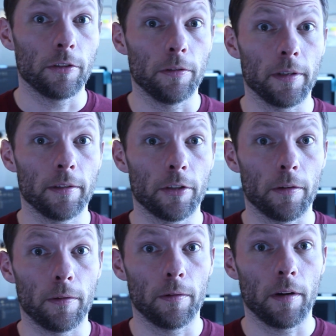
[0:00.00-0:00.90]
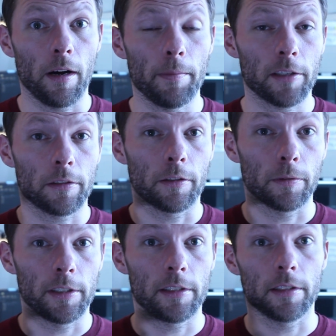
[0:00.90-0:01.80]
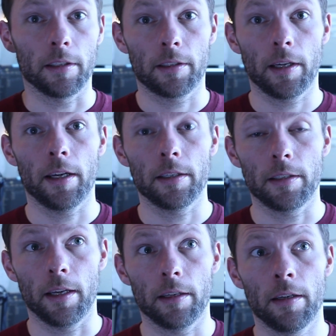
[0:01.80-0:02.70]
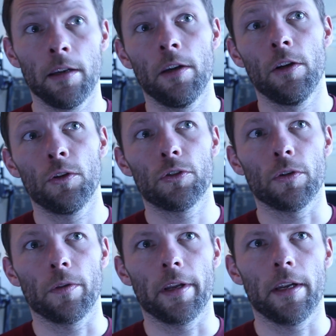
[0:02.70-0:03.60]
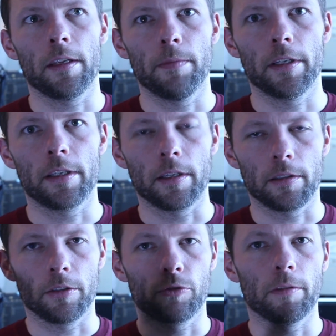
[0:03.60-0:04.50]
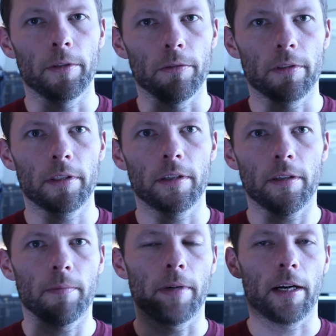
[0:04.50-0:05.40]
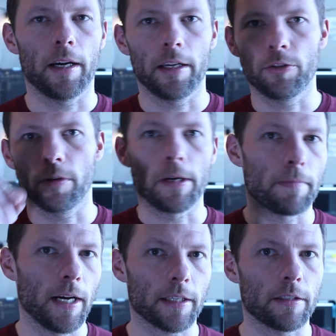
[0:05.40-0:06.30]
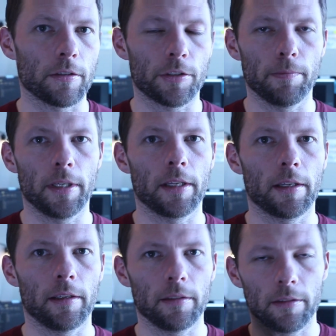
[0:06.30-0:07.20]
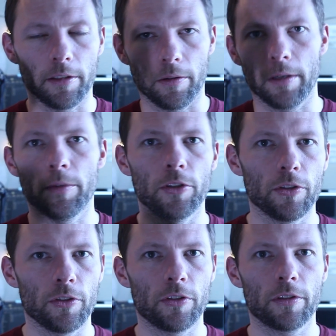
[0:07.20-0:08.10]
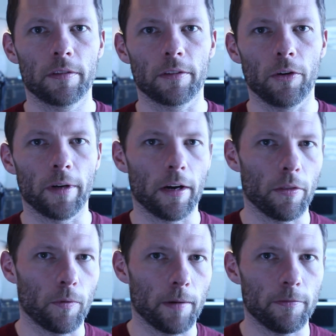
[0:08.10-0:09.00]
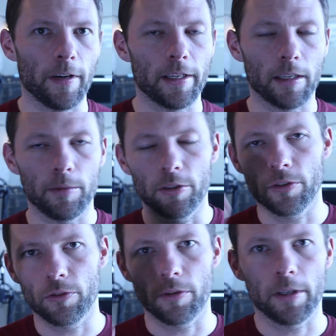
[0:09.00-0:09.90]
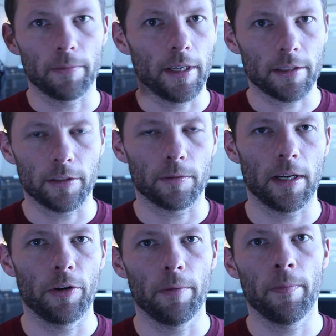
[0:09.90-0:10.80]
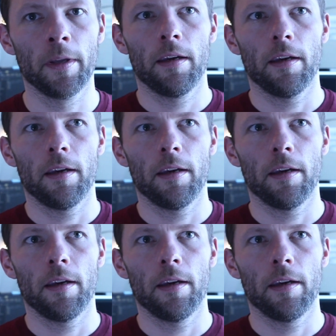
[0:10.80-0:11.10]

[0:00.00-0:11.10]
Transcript: to do it. So I'm actually going to release this on ChaosNet so that anybody can contribute by drawing boxes or submitting, you know, images, going out on the web, finding images and drawing boxes around them.